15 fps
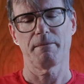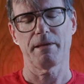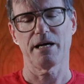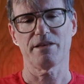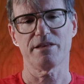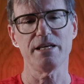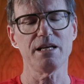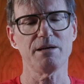I
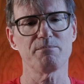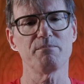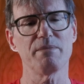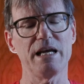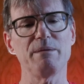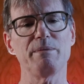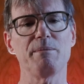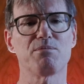think
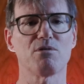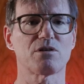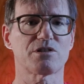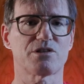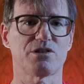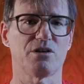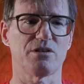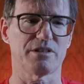maybe
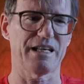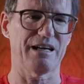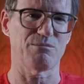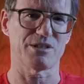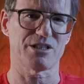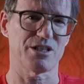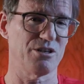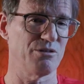Brooks thought that
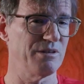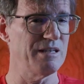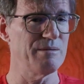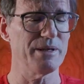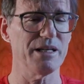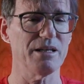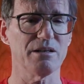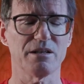was too
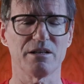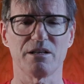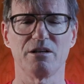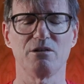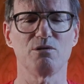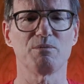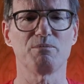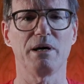limiting on
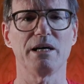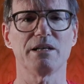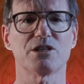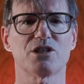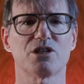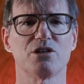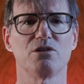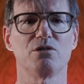who would buy the
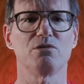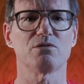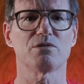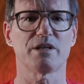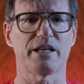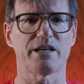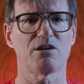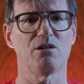shoe,
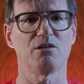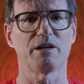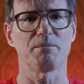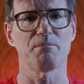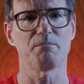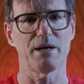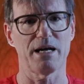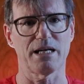so they called
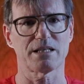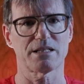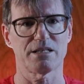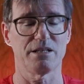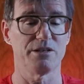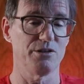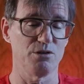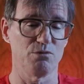it Max.
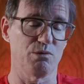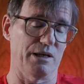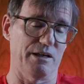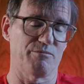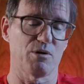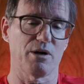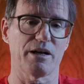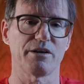They
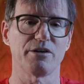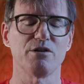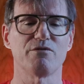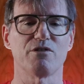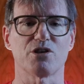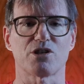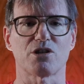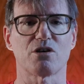brought out a new
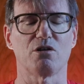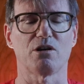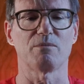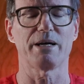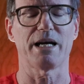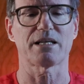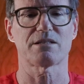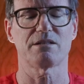version called the
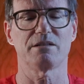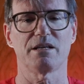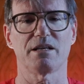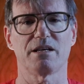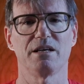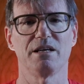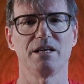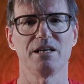Max. So you
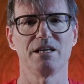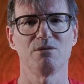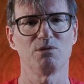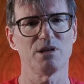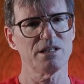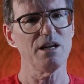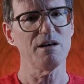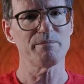think,
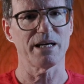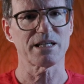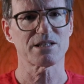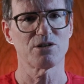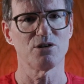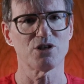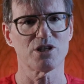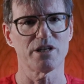well, it's not max
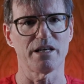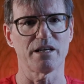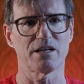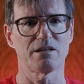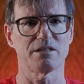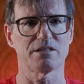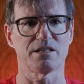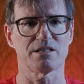cushioning
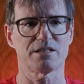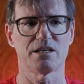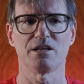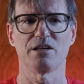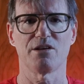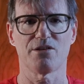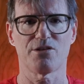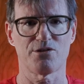because it's
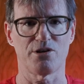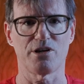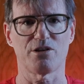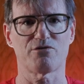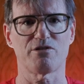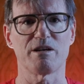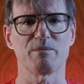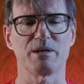
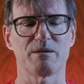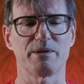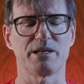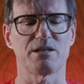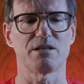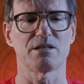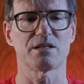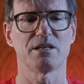33
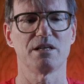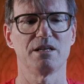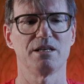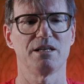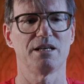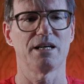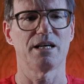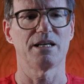millimeters
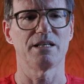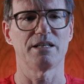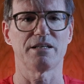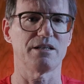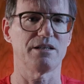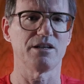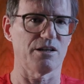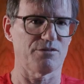
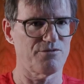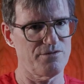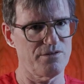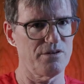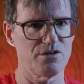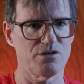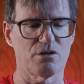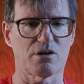and not
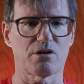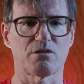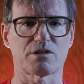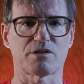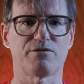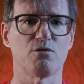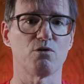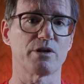sort of close
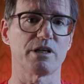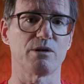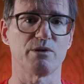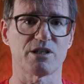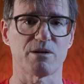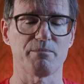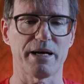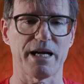to 40,
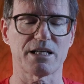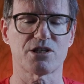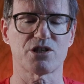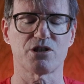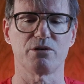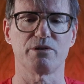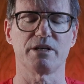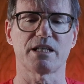which a Max
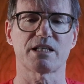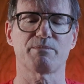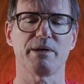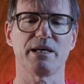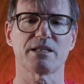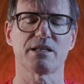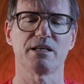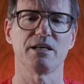shoe you'd
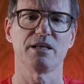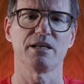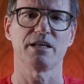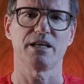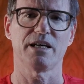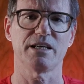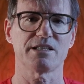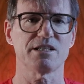expect.
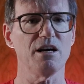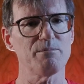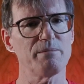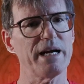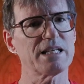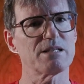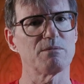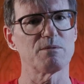And it's not
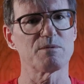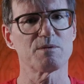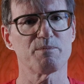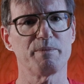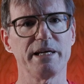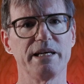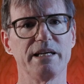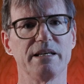maximum
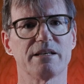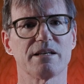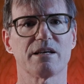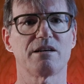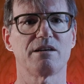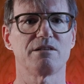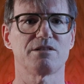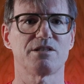speed
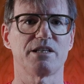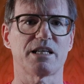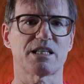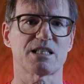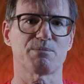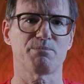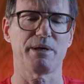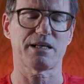because you'd
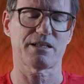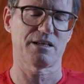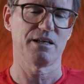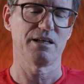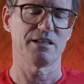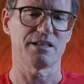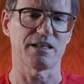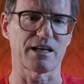expect
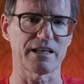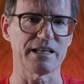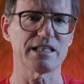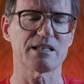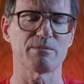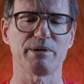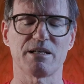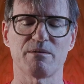the Elite
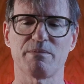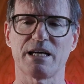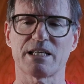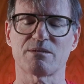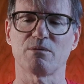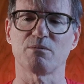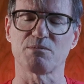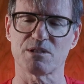to be the
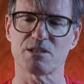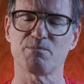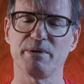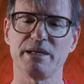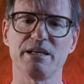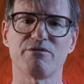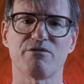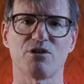maximum
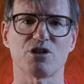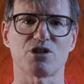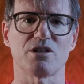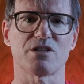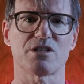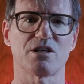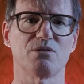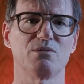speed
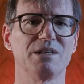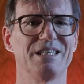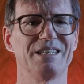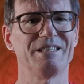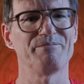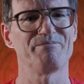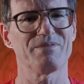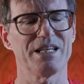version. So
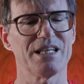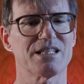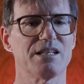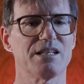it's